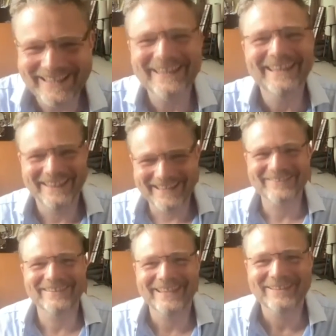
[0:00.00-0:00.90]
there, there's
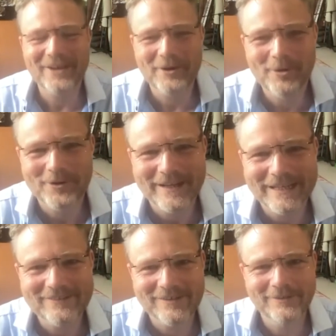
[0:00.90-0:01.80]
there's no more I can
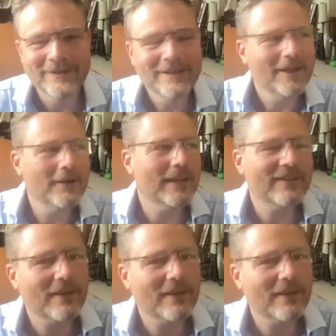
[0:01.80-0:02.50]
do of this.